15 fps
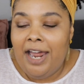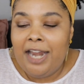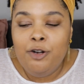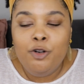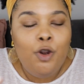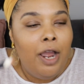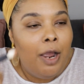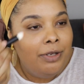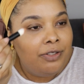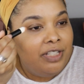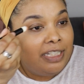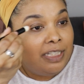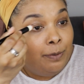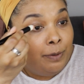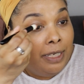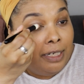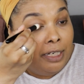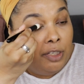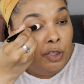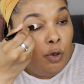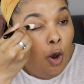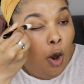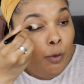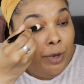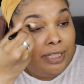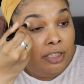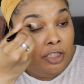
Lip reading: I don't know how else to explain it. You always